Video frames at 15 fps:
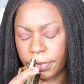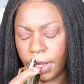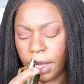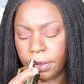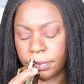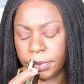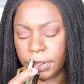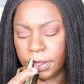
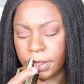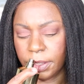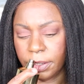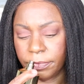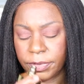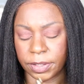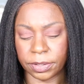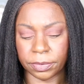I really
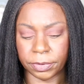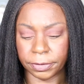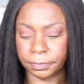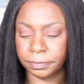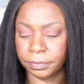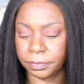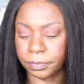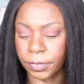love this one.
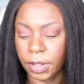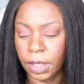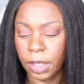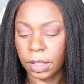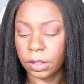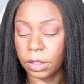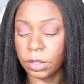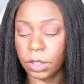
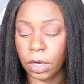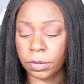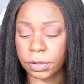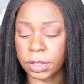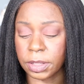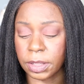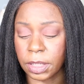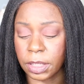The
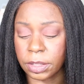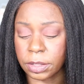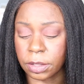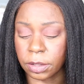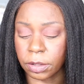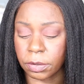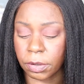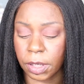notes in
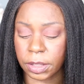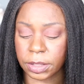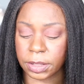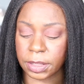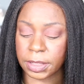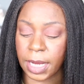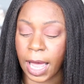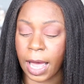Instant Crush,
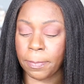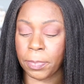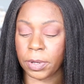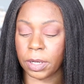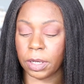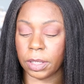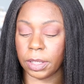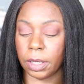the top
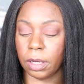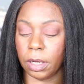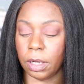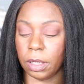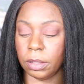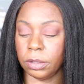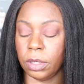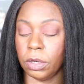
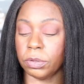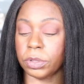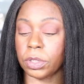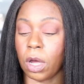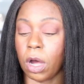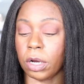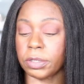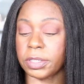notes
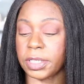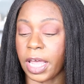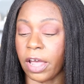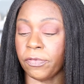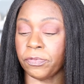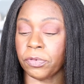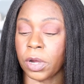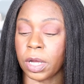are
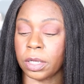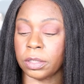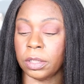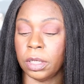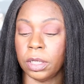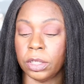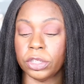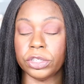
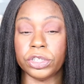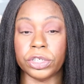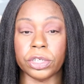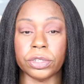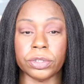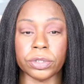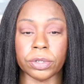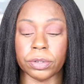saffron,
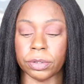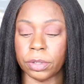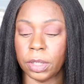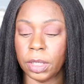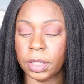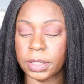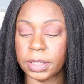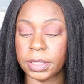ginger,
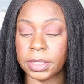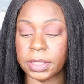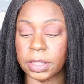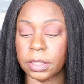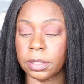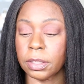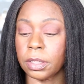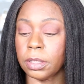
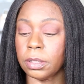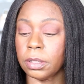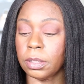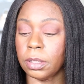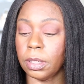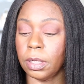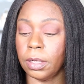Sicilian,